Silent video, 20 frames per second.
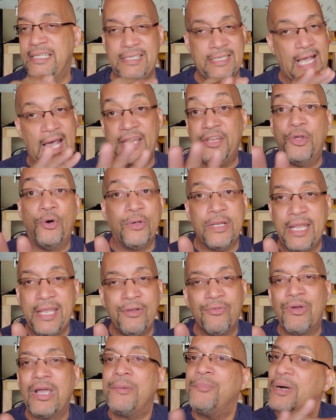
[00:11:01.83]
I know it ain't
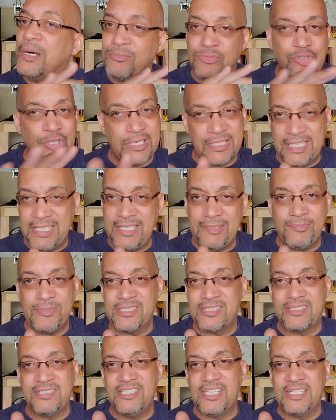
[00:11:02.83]
right, but I'm trying to
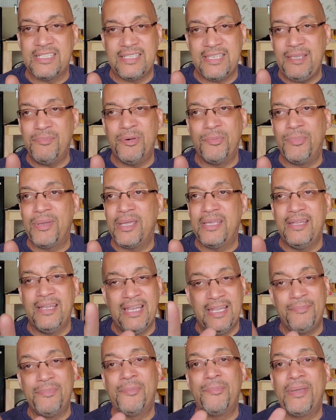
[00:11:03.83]

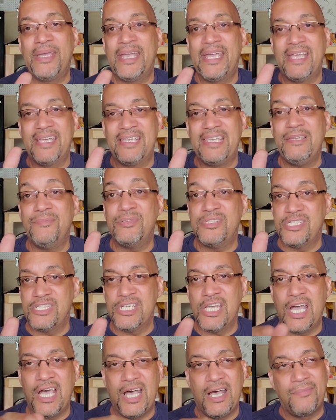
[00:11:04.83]
let my man keep his
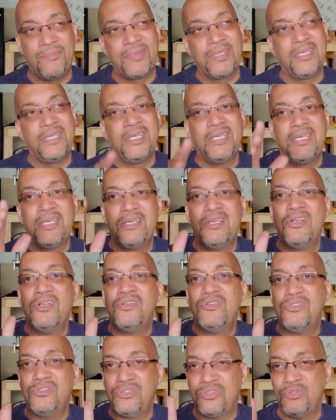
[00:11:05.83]
job.
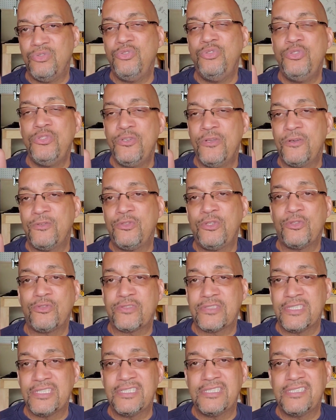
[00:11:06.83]
As soon as you know your
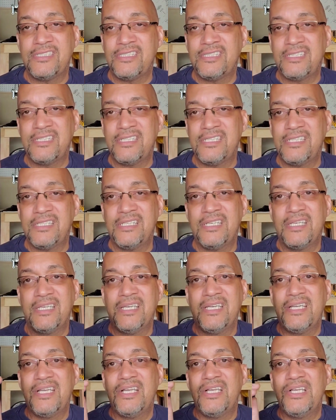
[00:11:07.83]
sentencing,
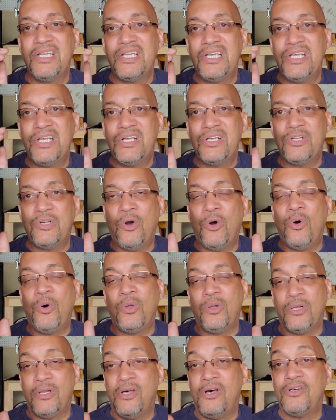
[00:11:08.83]
go
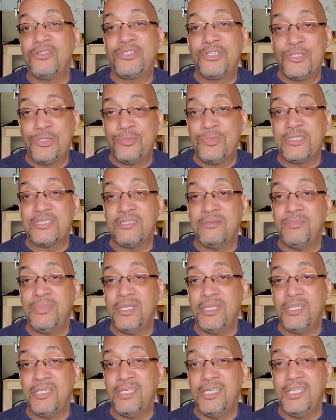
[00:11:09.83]
on long term
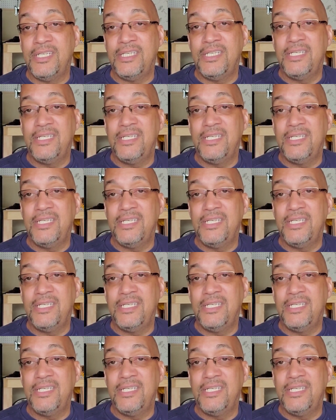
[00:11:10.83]
disability.